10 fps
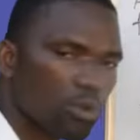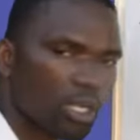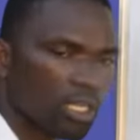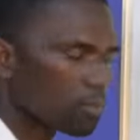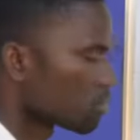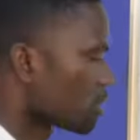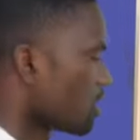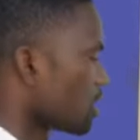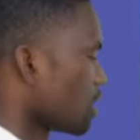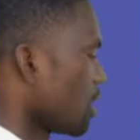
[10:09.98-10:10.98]
1 up to
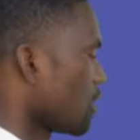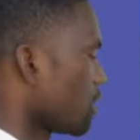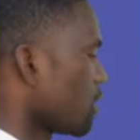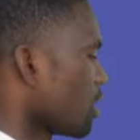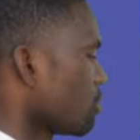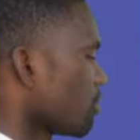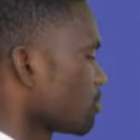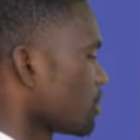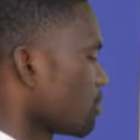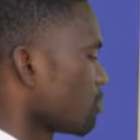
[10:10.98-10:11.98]
6. And the number of
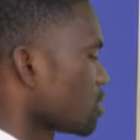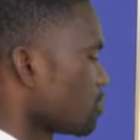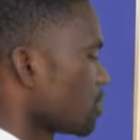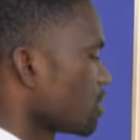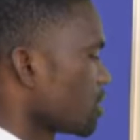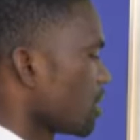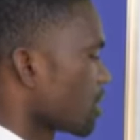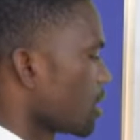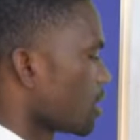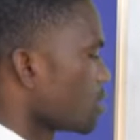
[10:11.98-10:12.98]
sample space,
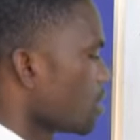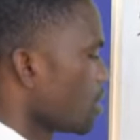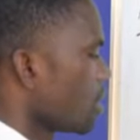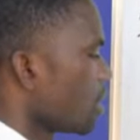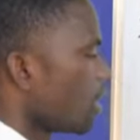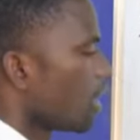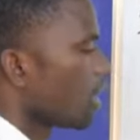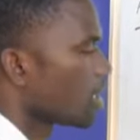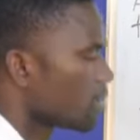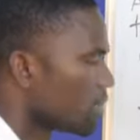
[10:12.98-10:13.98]
again,
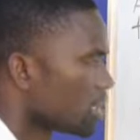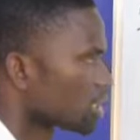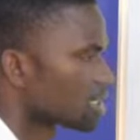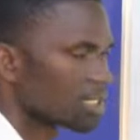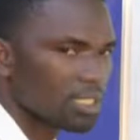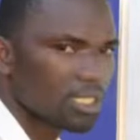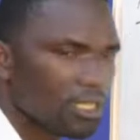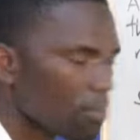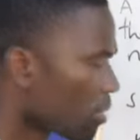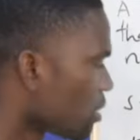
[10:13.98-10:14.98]
they are 6.
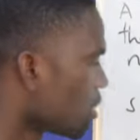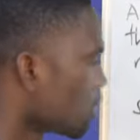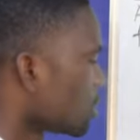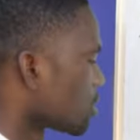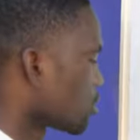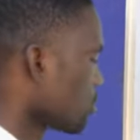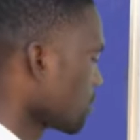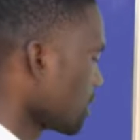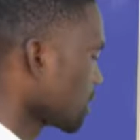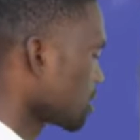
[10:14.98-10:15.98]
So
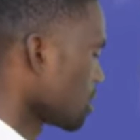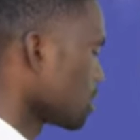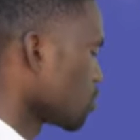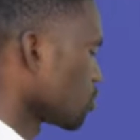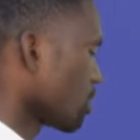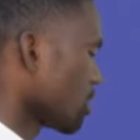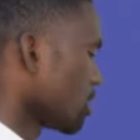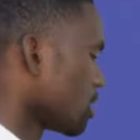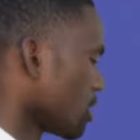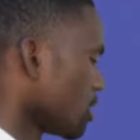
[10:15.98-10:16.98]
next is to
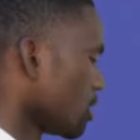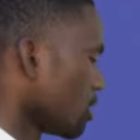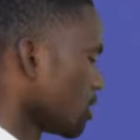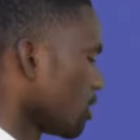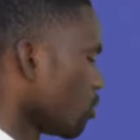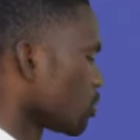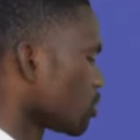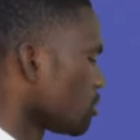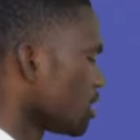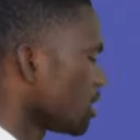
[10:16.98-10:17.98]
let what
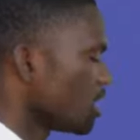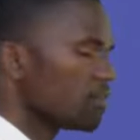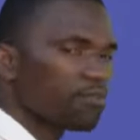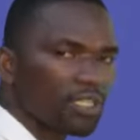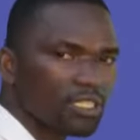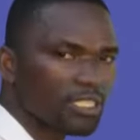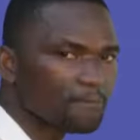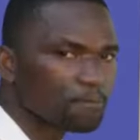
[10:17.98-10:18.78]
will be the event.